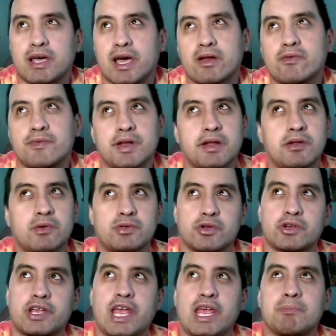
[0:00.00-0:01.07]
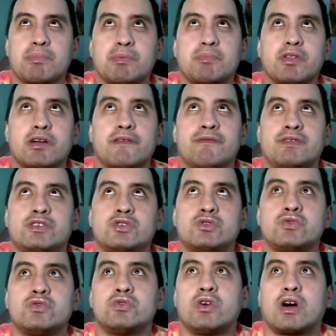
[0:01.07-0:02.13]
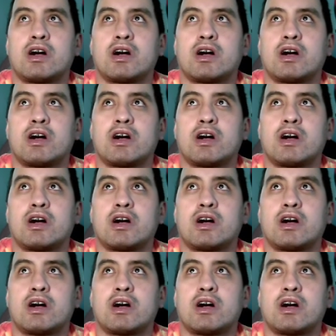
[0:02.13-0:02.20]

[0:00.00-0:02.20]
I don't really know what they're capable of to